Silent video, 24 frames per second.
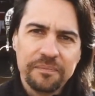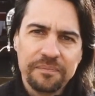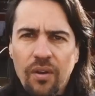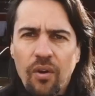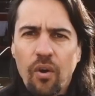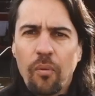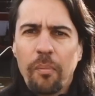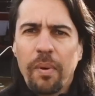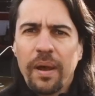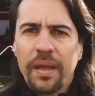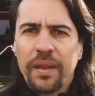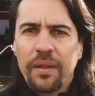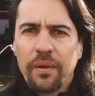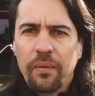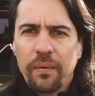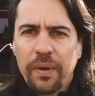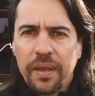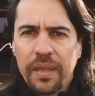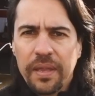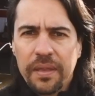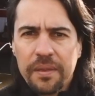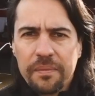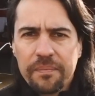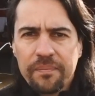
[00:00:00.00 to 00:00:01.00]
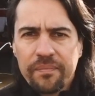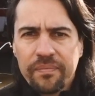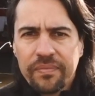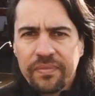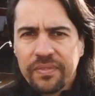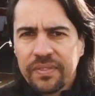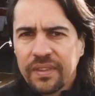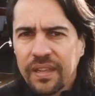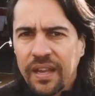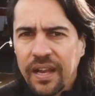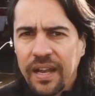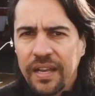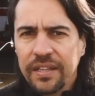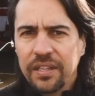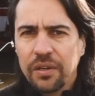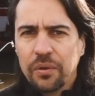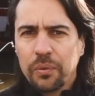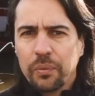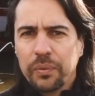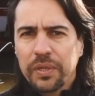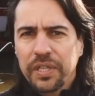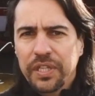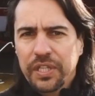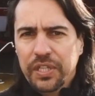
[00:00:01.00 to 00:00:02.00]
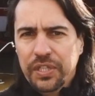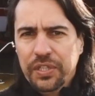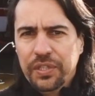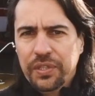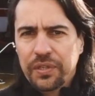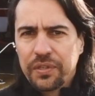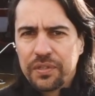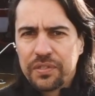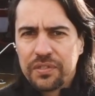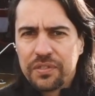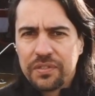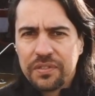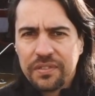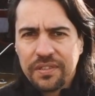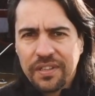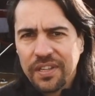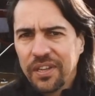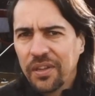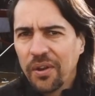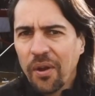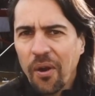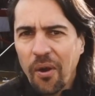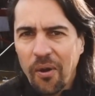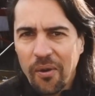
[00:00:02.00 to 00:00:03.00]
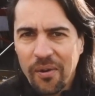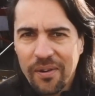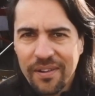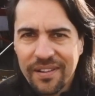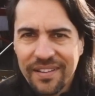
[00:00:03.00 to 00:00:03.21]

Oh, by the way, I don't really curse at all.